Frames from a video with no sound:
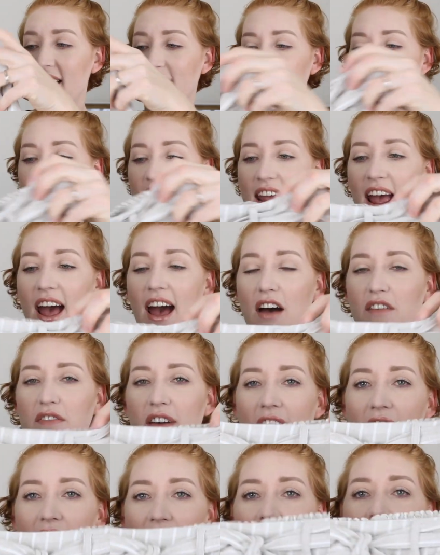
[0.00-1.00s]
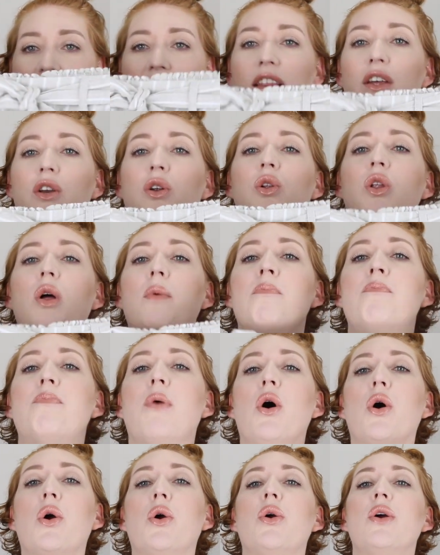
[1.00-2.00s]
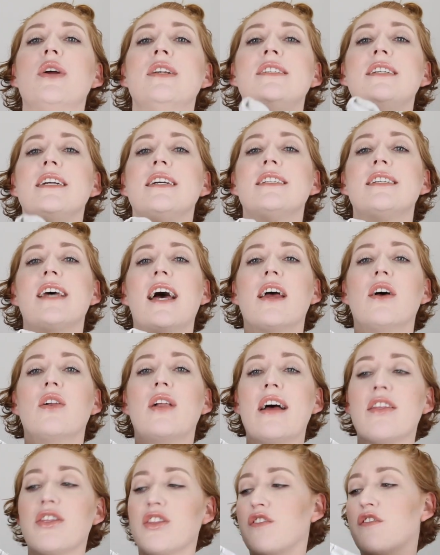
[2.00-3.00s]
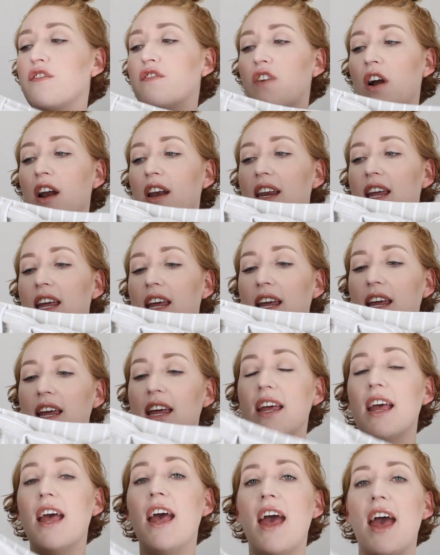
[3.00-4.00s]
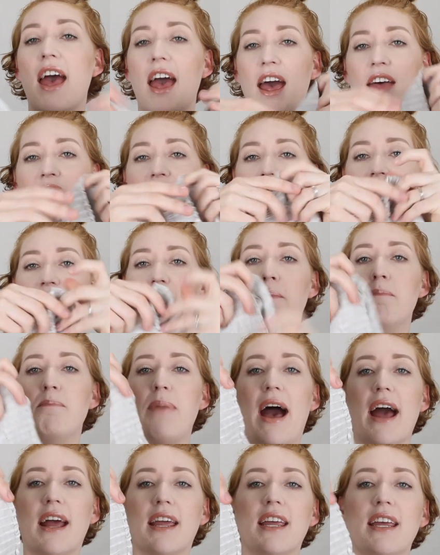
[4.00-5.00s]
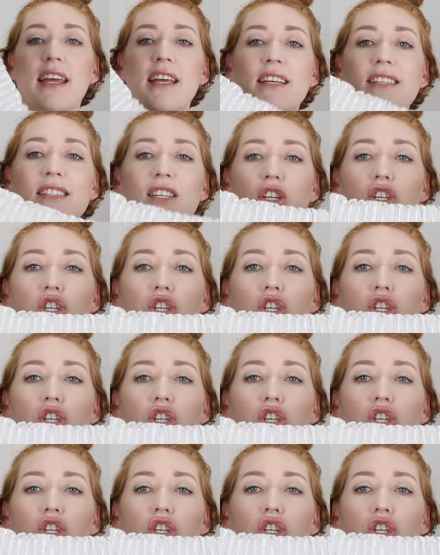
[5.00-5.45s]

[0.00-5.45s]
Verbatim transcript: They have a little bow detail at the front here, and then the back is